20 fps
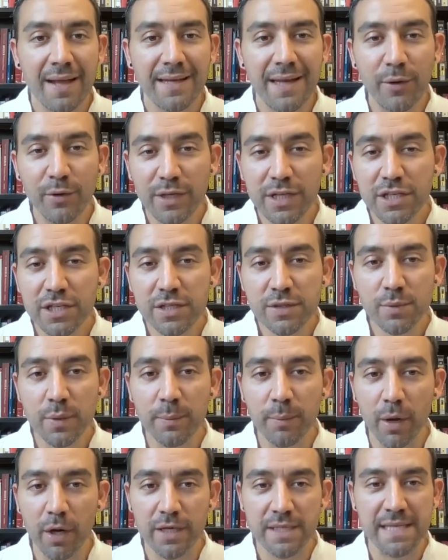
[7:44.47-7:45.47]
Now, Nietzsche's
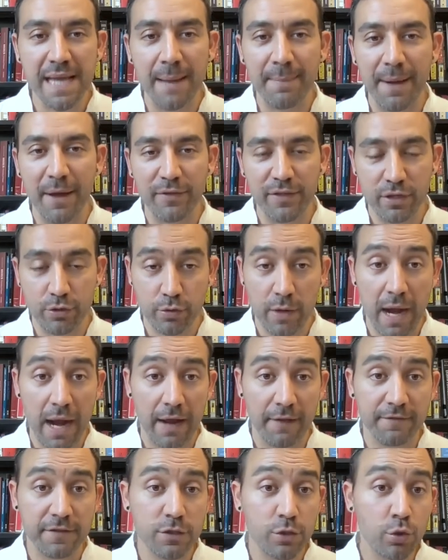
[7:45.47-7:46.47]
remarks about the
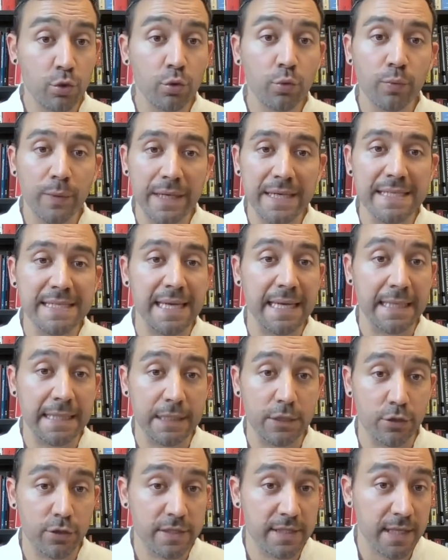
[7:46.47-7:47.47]
drives do raise an
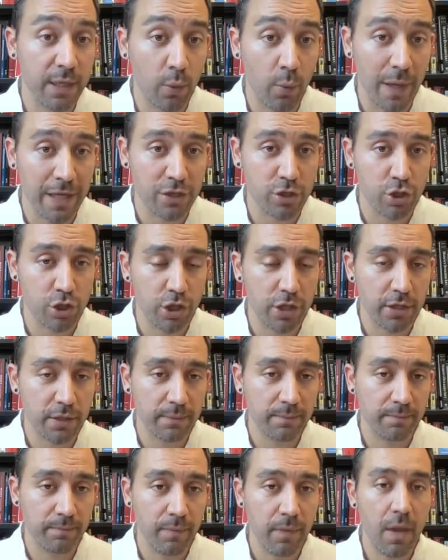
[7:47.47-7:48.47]
interesting
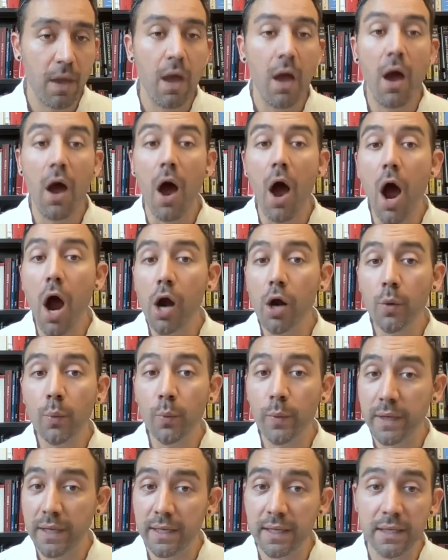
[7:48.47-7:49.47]
question. Are
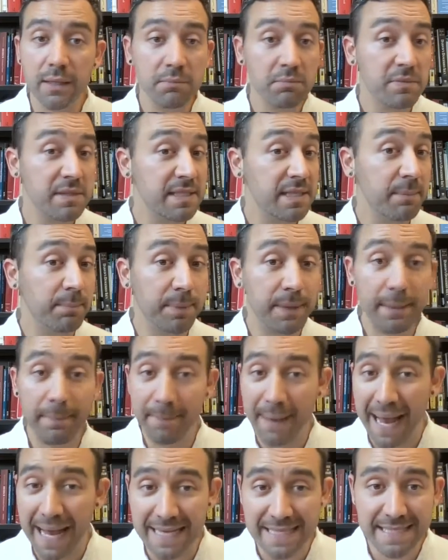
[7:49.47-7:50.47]
we simply
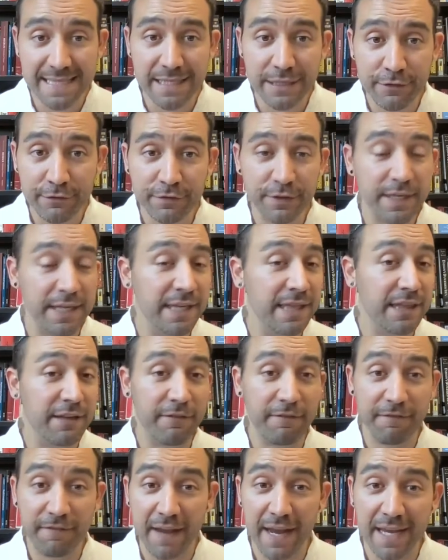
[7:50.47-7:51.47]
passive in the
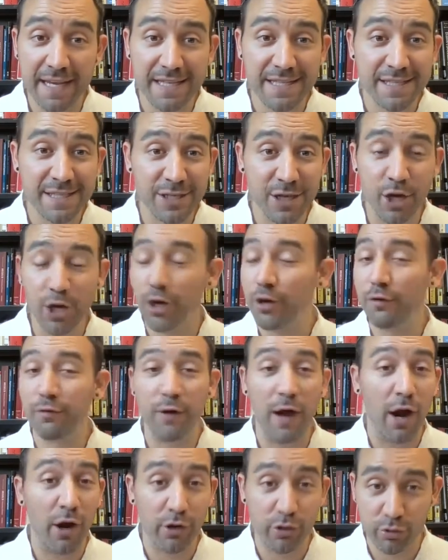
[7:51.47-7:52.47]
face of
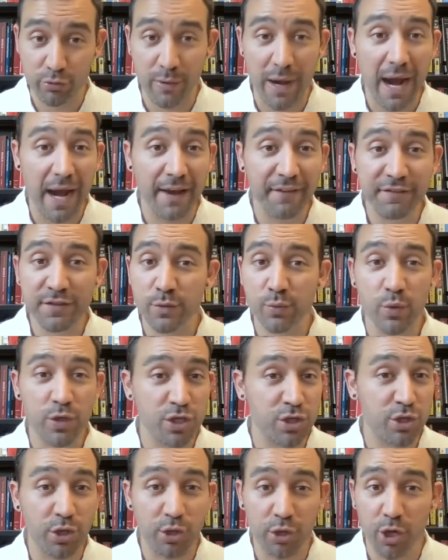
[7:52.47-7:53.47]
our drives,
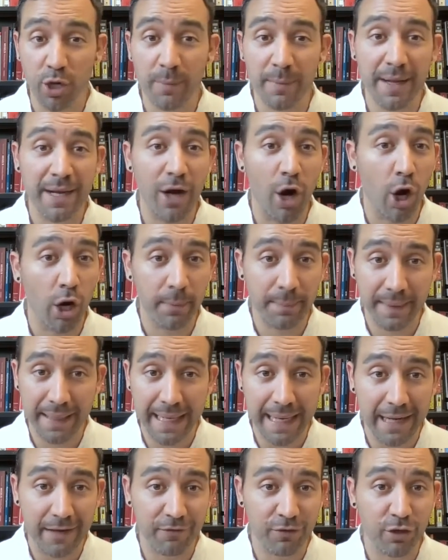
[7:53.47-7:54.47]
which determine our
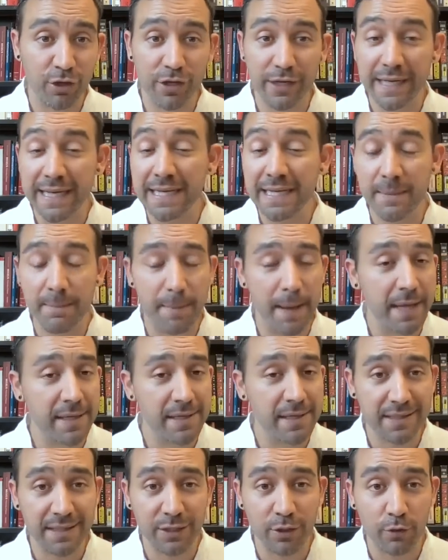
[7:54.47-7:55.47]
behavior
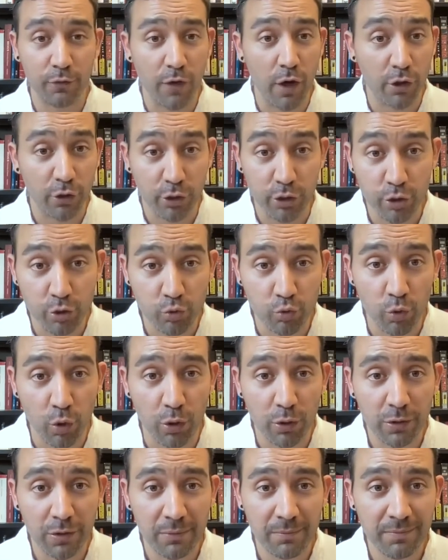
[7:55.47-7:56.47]
independently of our
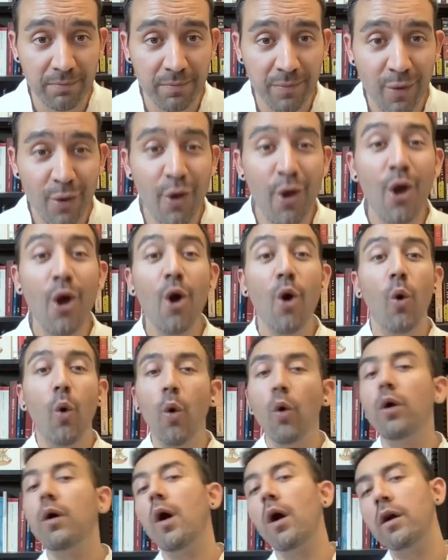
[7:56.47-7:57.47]
control?
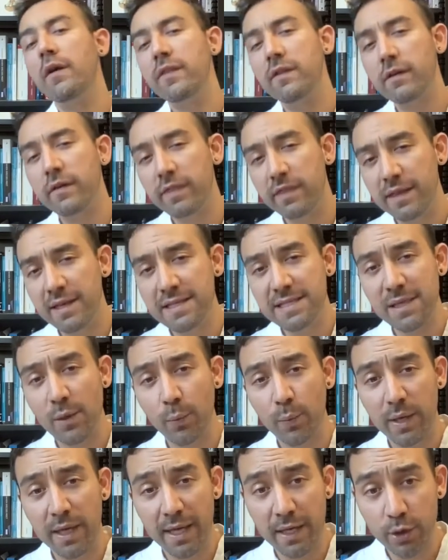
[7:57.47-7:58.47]
Or are there things that
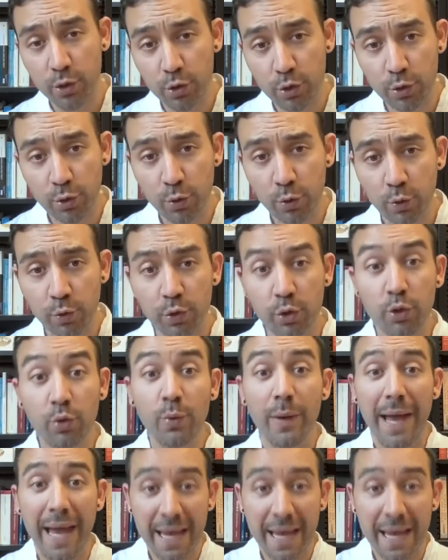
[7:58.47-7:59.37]
we can do to